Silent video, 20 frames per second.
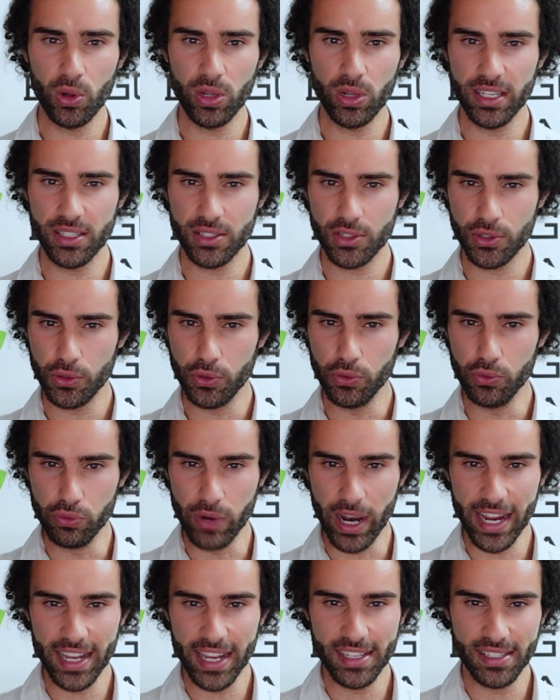poorly to
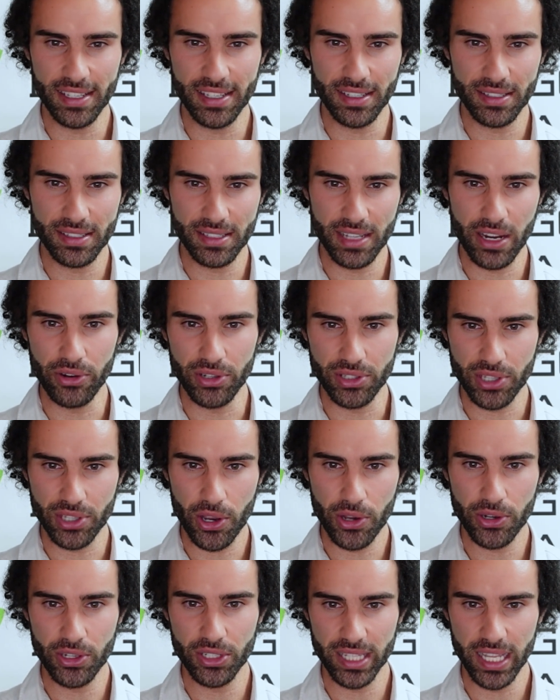raising
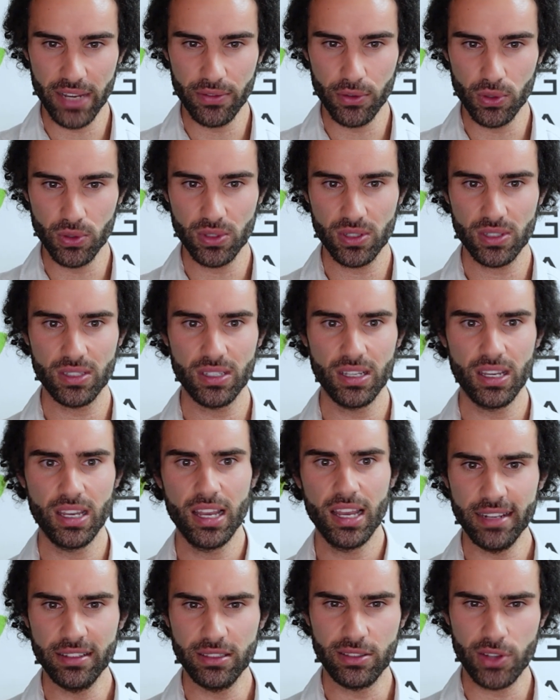serotonin levels,
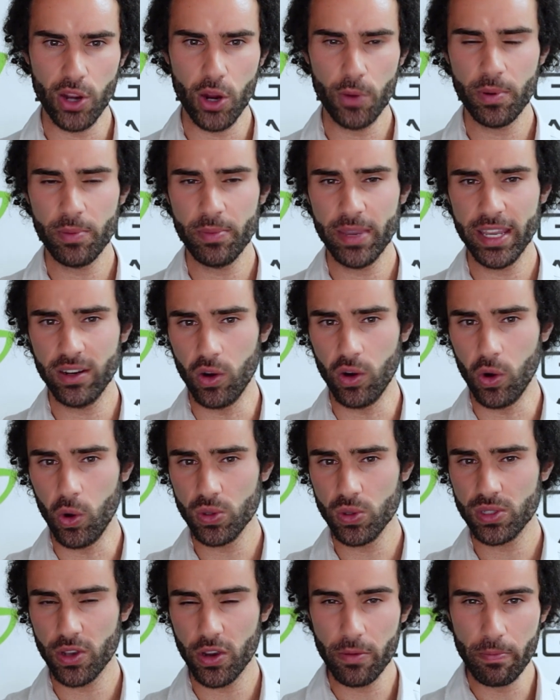and dopamine
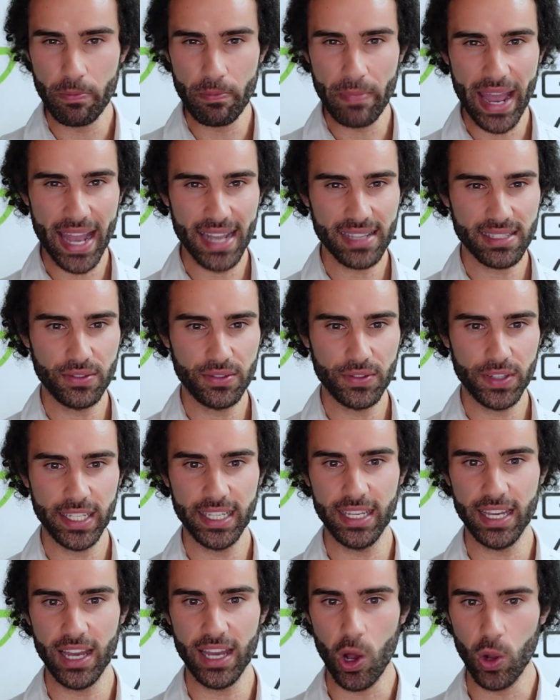also
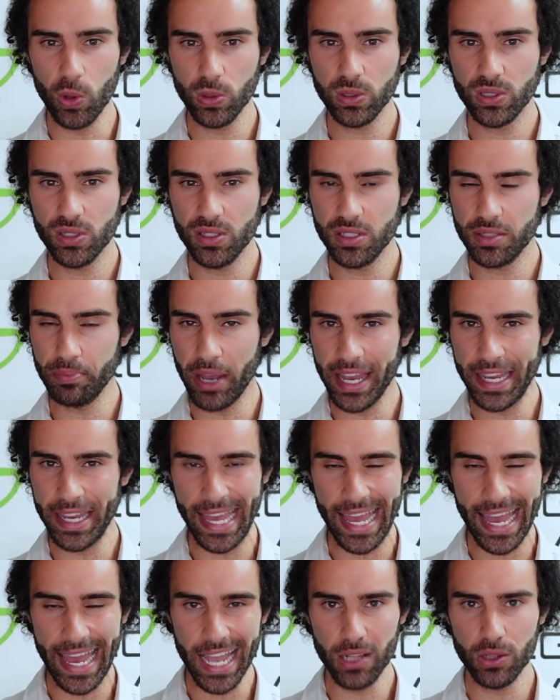massively alters
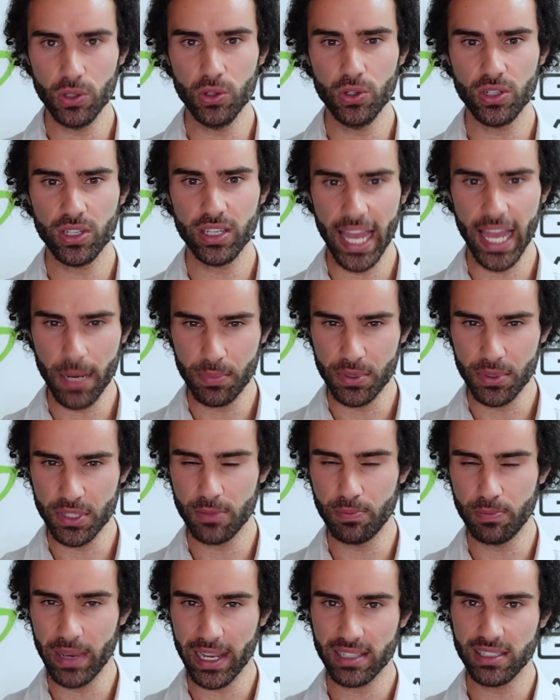my outlook and
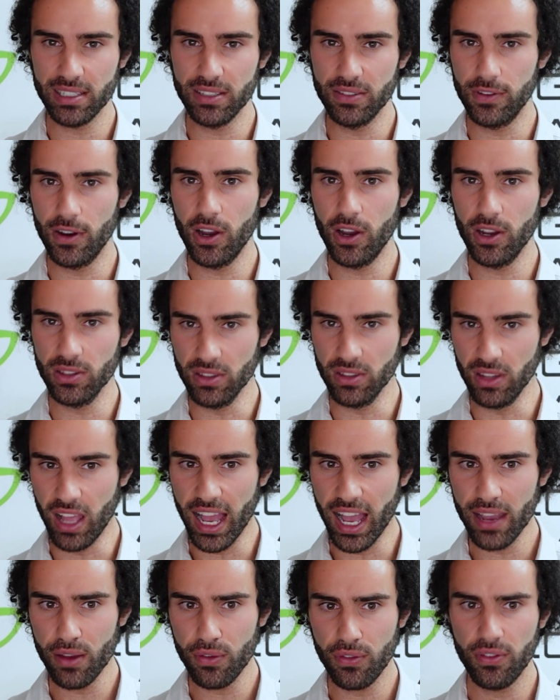perspective on
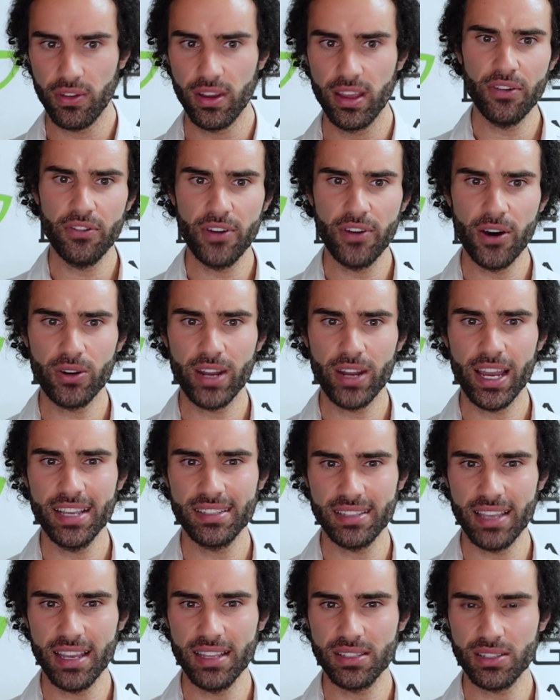life. I felt
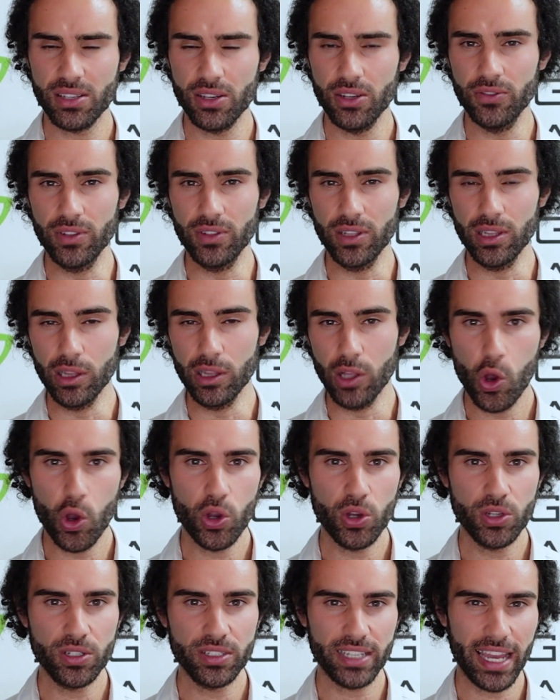a sense of
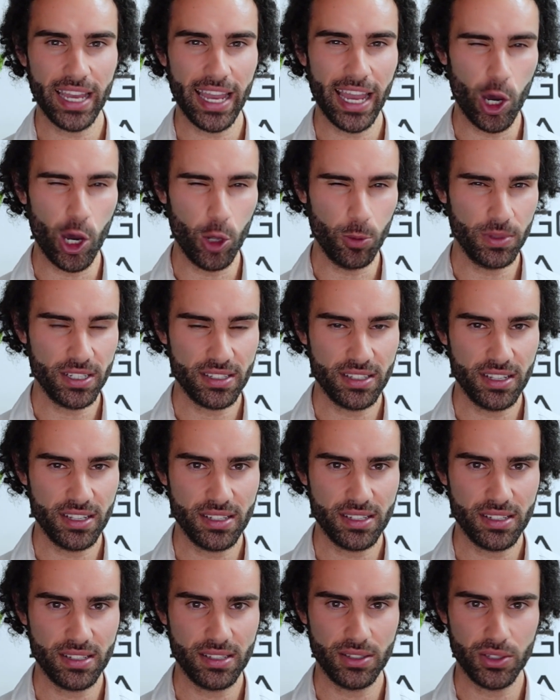learned
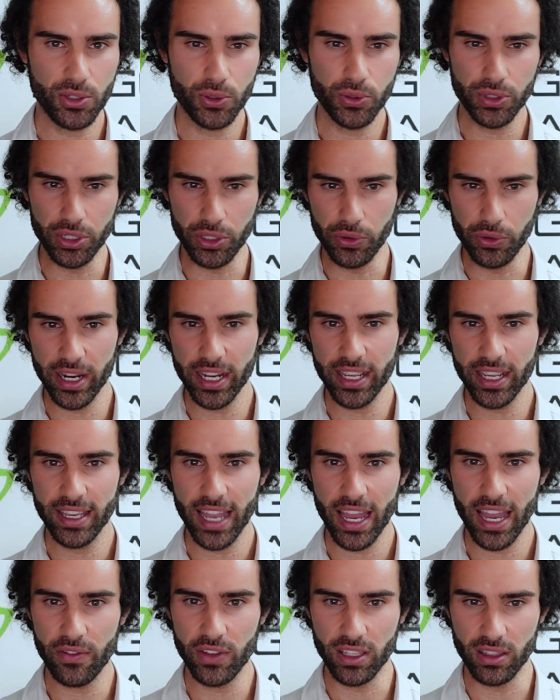helplessness to a
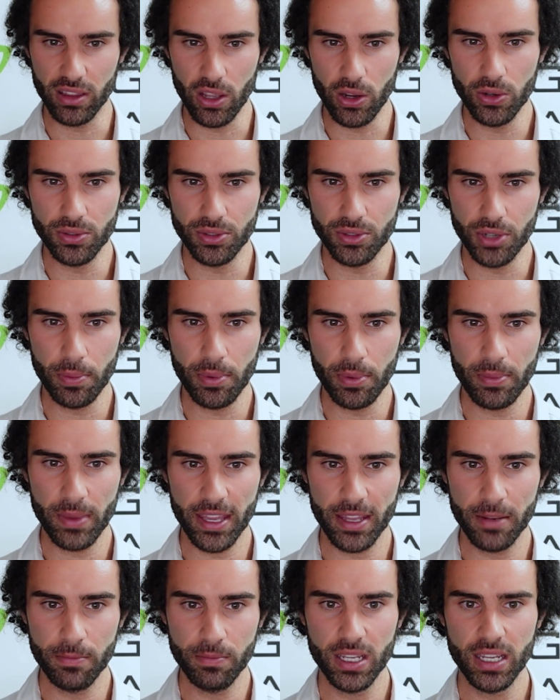degree, having low
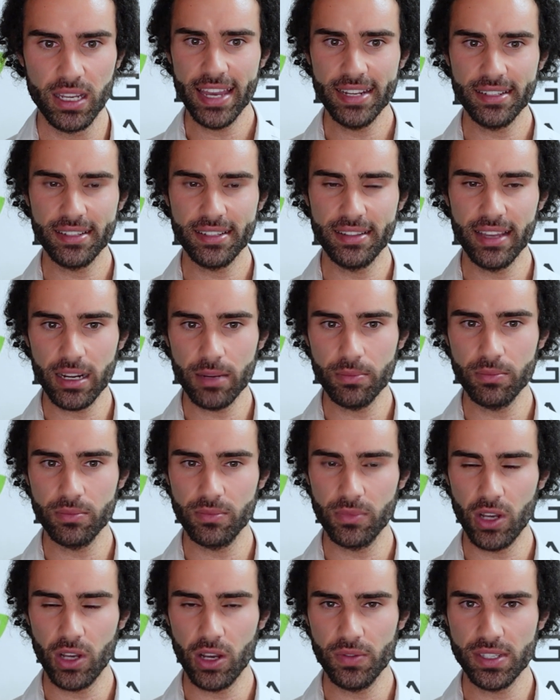dopamine, and that
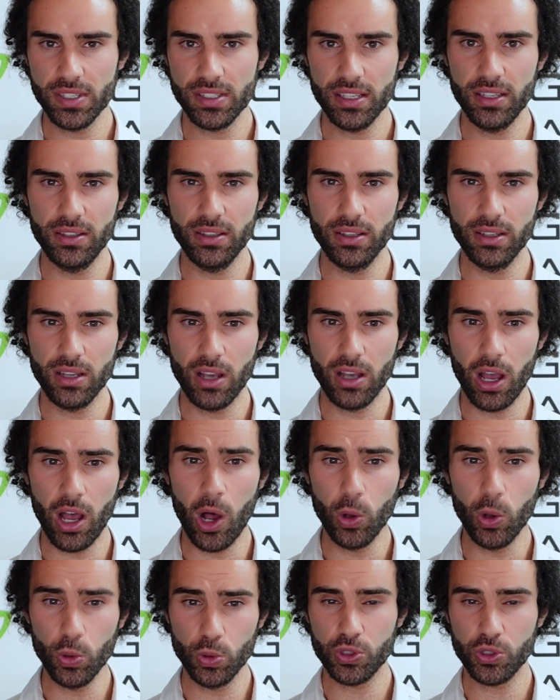I'm obviously
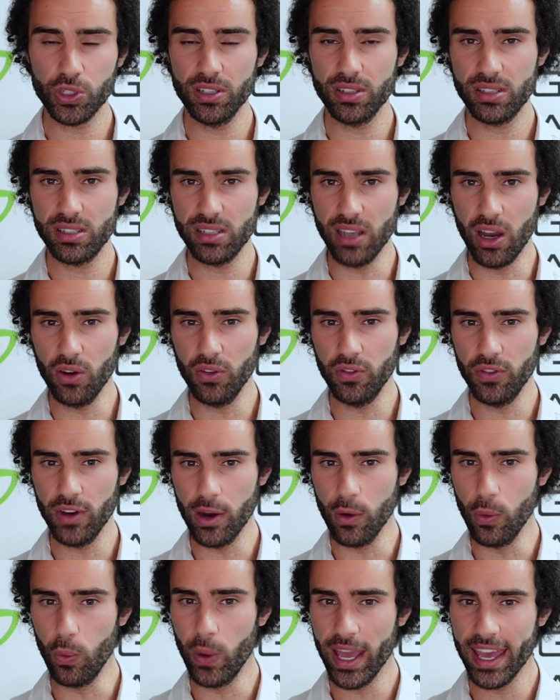ultra
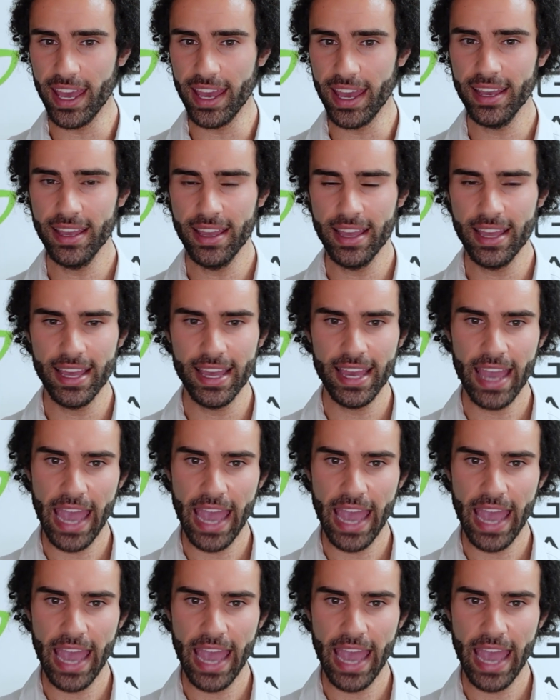self-aware.